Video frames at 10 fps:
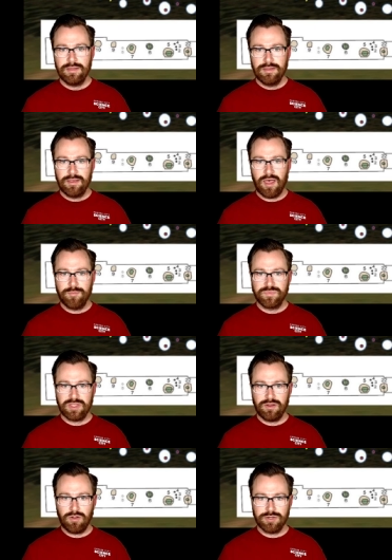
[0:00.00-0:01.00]
Um,
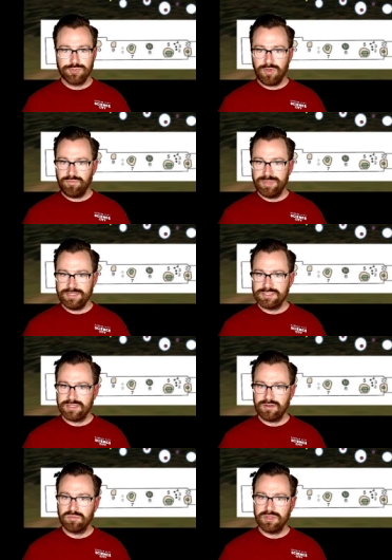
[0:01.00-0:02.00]
there are 12 pits
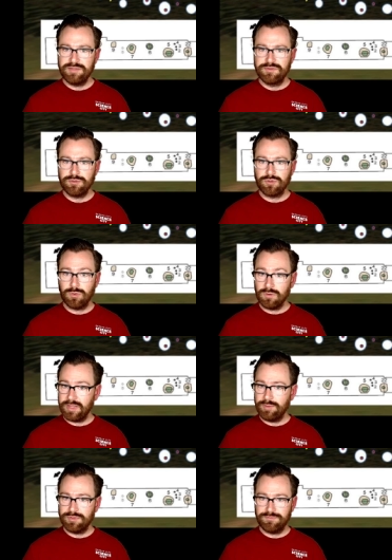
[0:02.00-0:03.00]
that are believed to
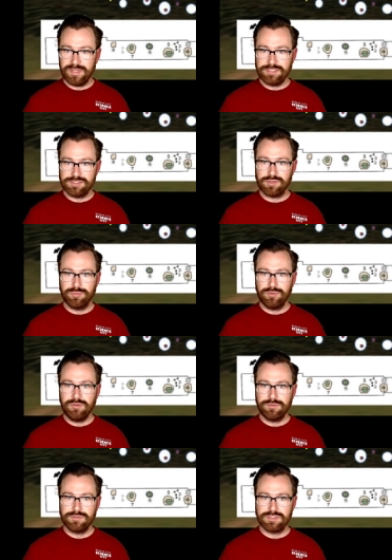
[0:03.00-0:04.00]
correlate with the phases of the moon,
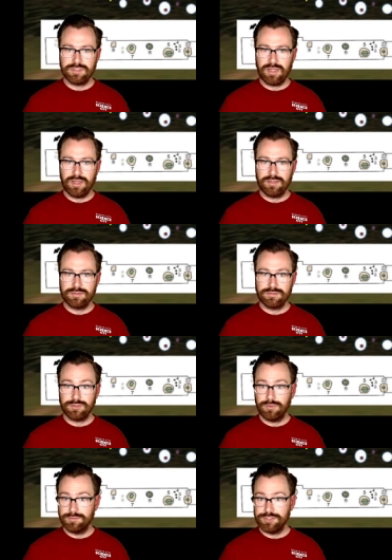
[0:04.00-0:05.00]
used uh,
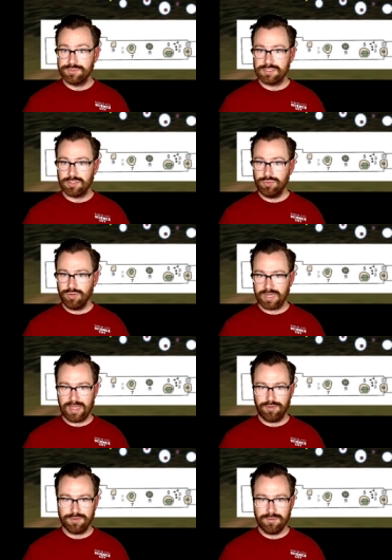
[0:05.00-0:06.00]
so it was used as a lunar
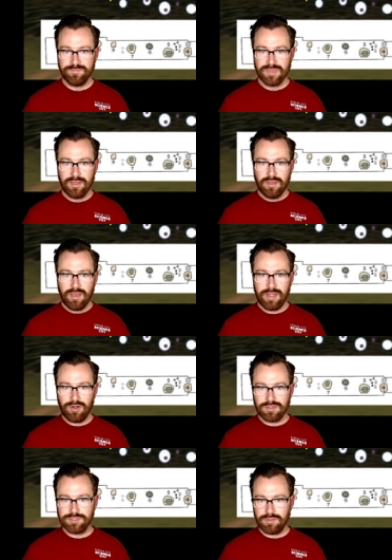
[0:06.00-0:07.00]
calendar, and it
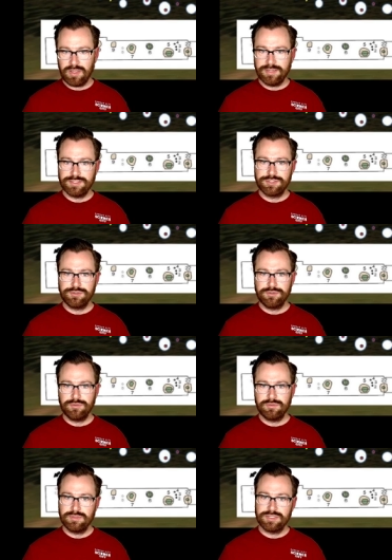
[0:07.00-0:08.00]
also aligns
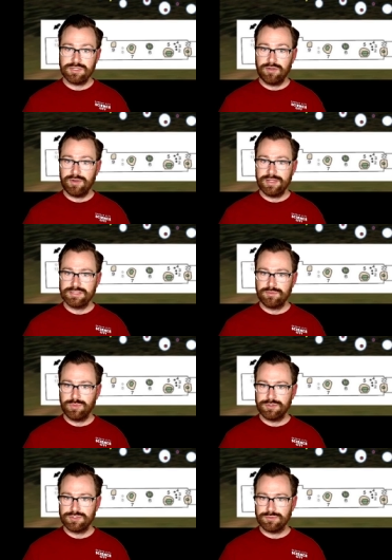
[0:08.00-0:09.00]
to the sunrise at
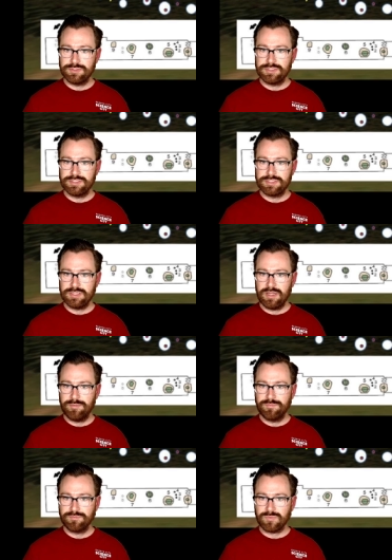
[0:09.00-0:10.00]
winter solstice,
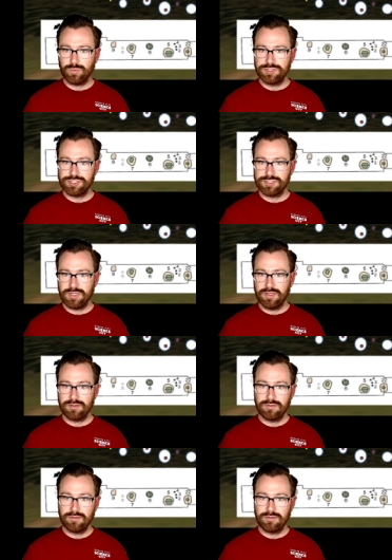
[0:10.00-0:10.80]
um, which uh,